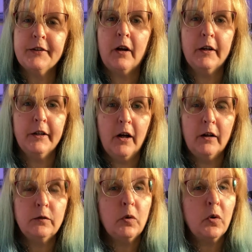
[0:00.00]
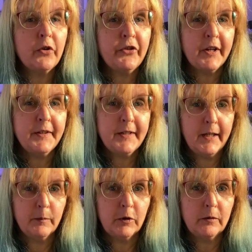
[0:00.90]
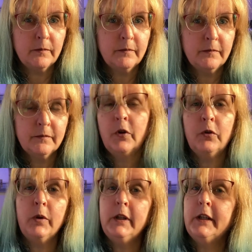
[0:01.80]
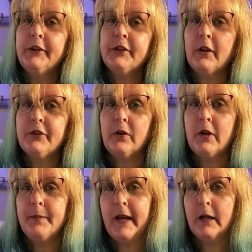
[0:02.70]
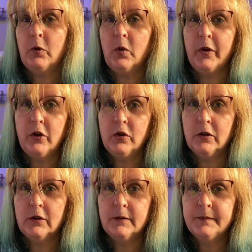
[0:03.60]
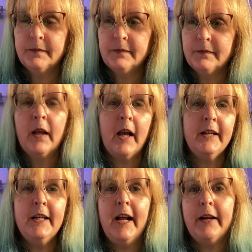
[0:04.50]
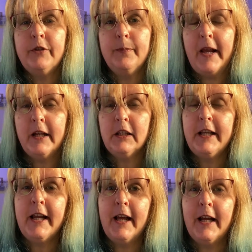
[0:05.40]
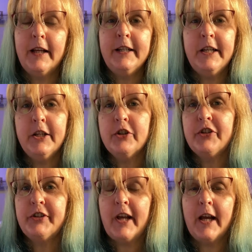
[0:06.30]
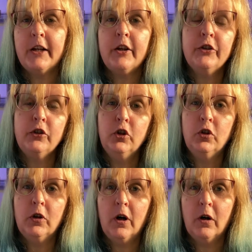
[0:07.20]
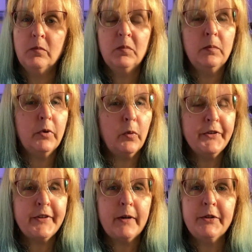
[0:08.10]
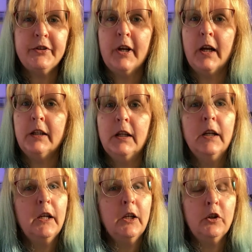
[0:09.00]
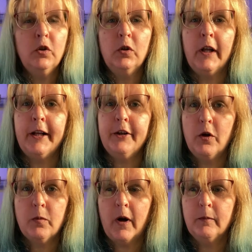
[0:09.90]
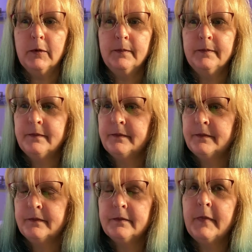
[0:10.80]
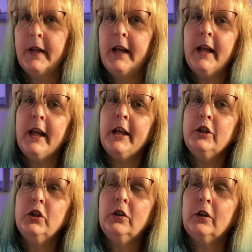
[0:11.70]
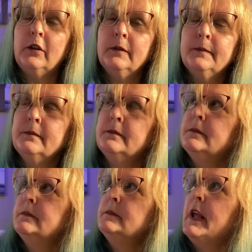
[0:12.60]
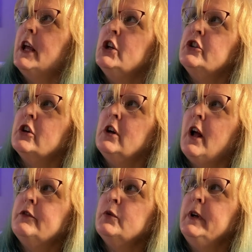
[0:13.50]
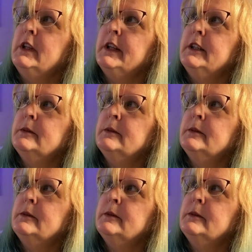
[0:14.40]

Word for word: on and off or set a timer. Twinkly is also compatible with Google. I did have to manually add each set to Google Home, but once that was done, Google had no problem. Hey Google, turn off Twinkly.